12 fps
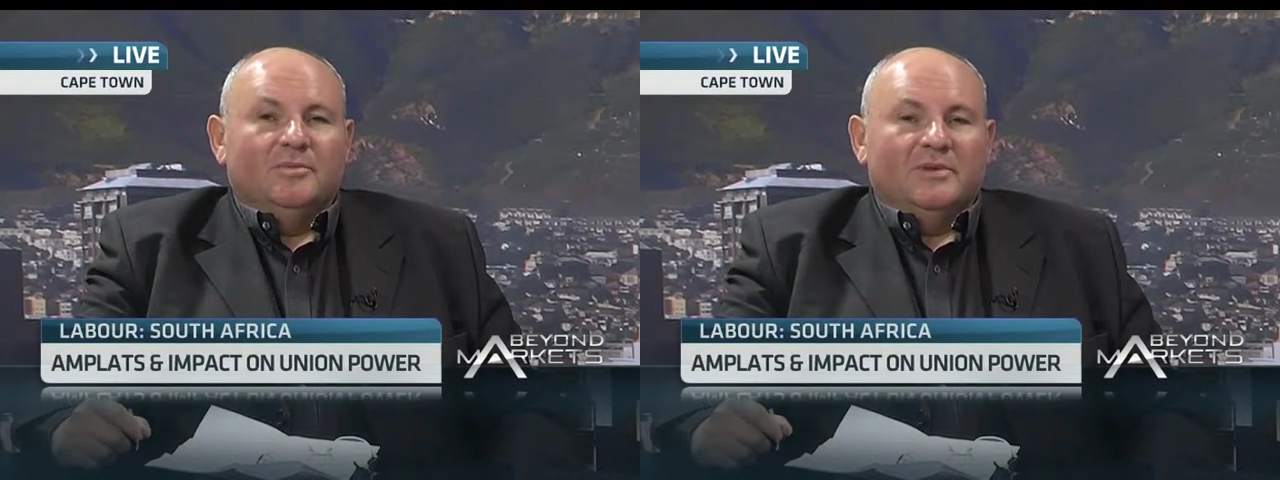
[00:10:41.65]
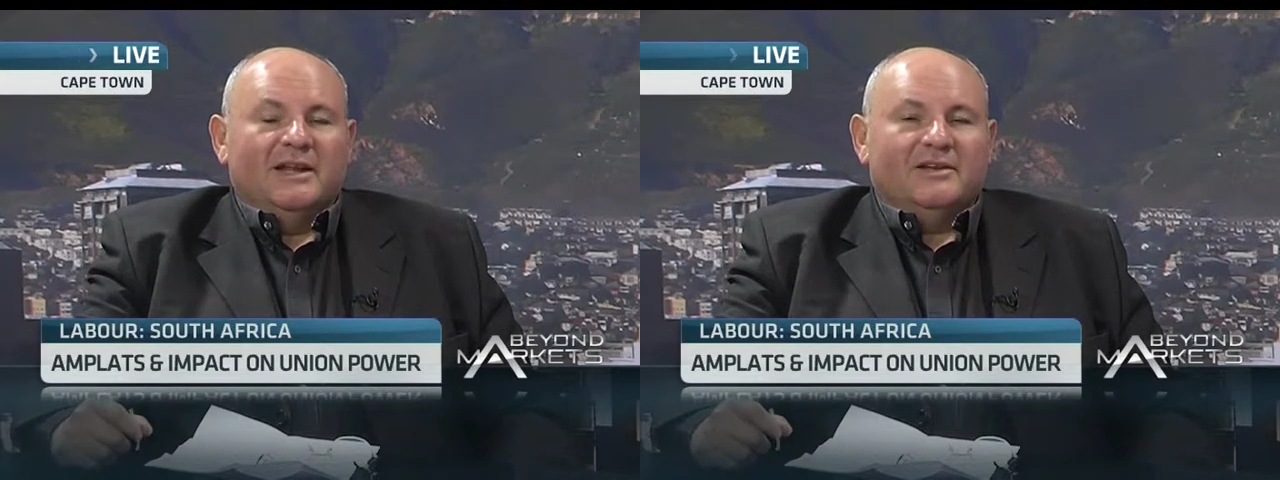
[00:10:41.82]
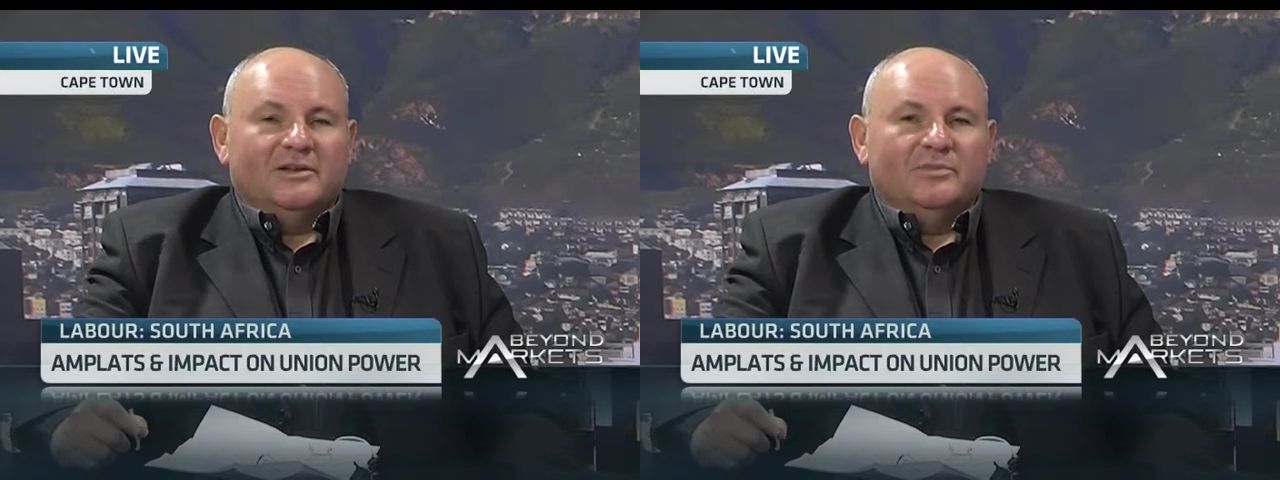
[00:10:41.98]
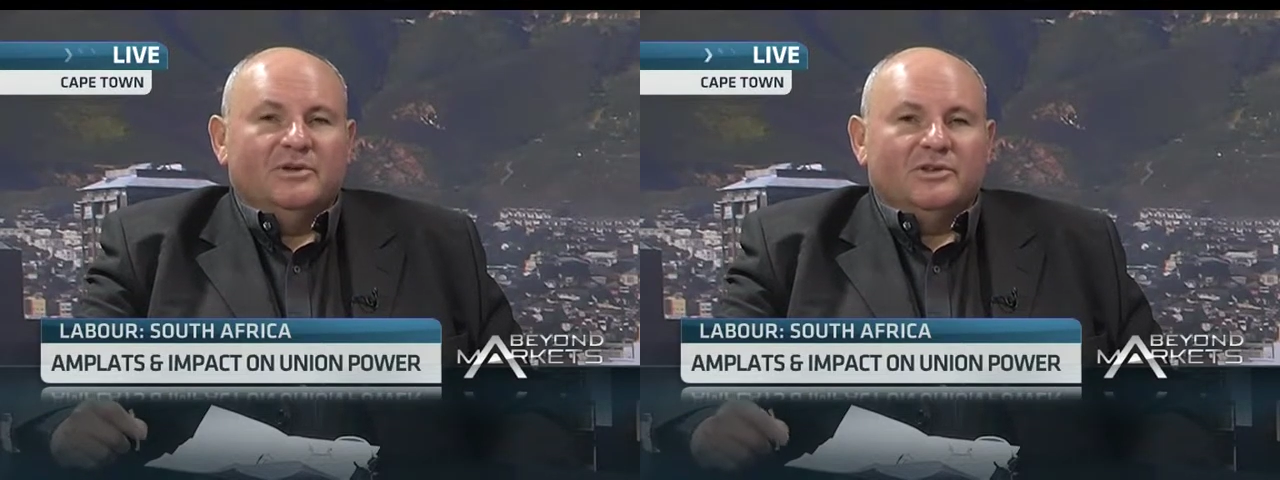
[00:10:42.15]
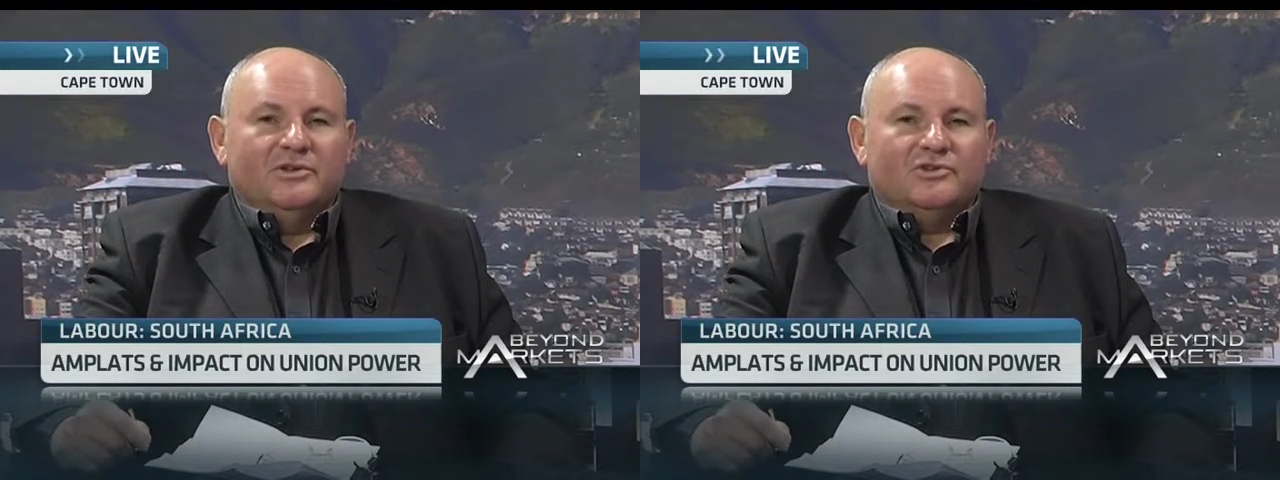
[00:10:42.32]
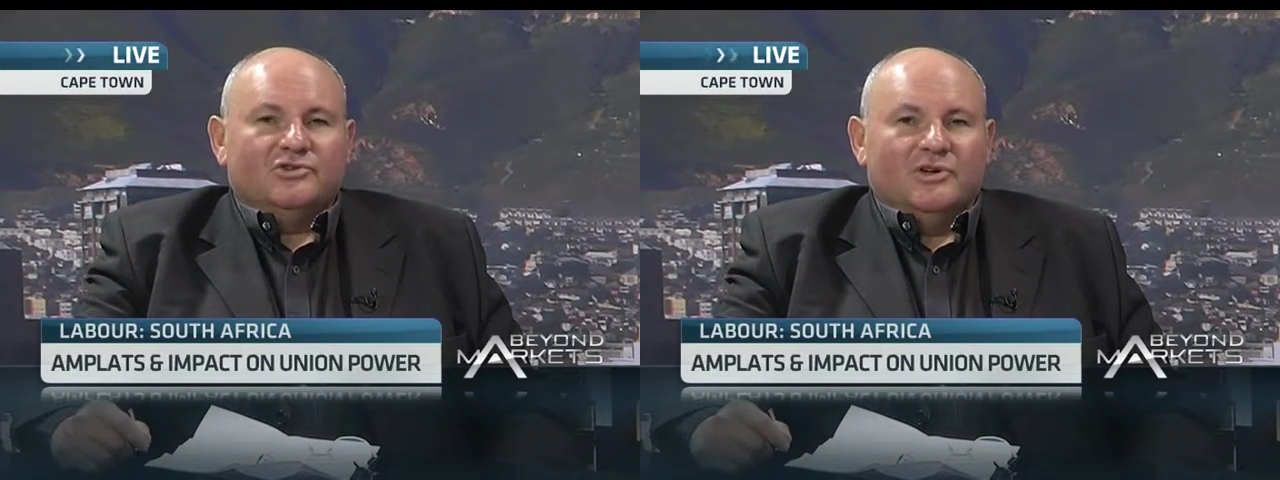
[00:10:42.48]
platinum
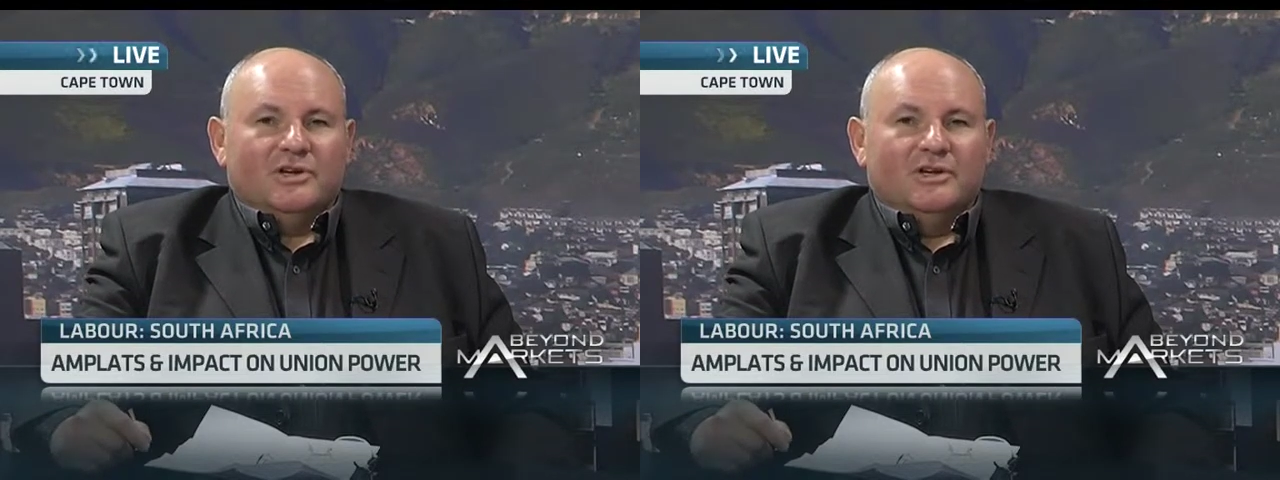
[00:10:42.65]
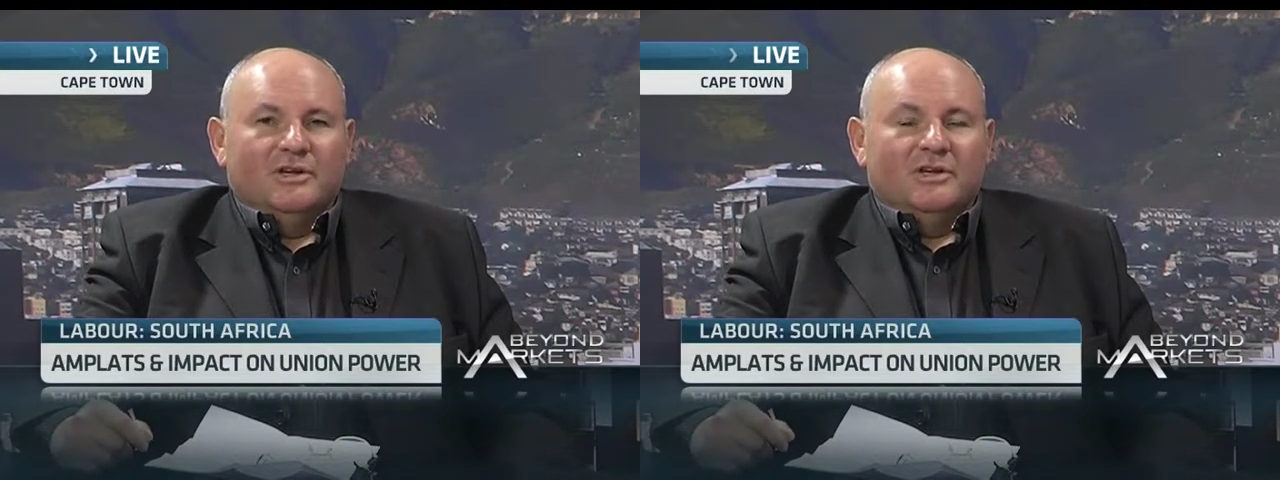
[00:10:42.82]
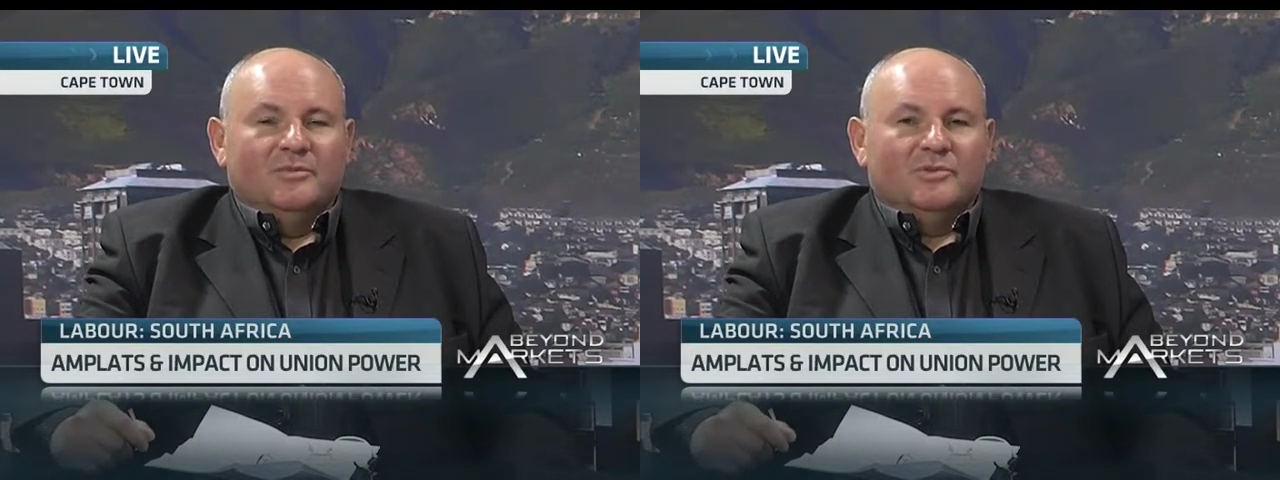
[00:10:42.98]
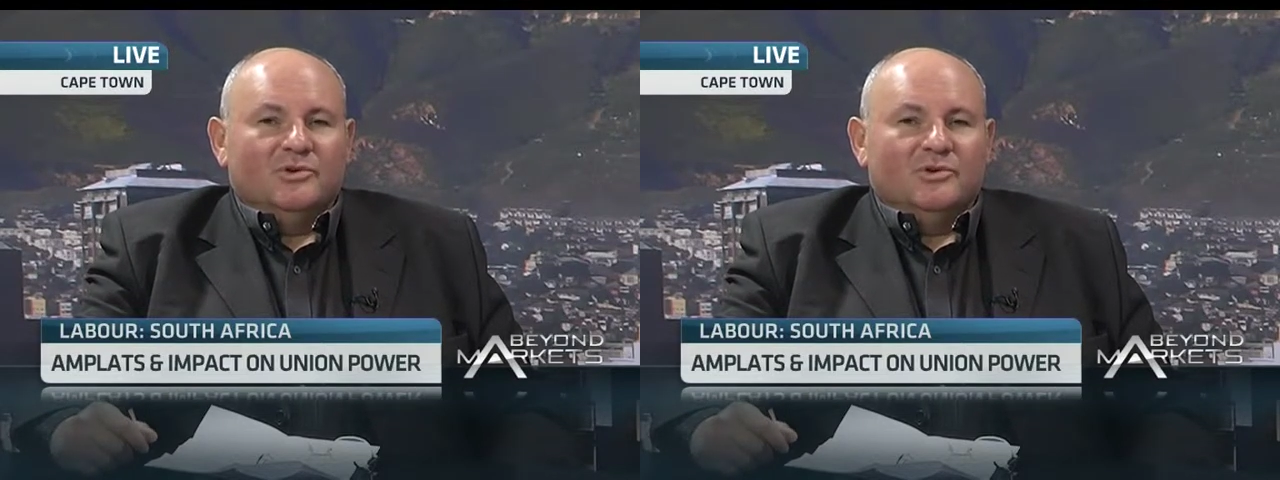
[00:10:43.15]
industry, mm.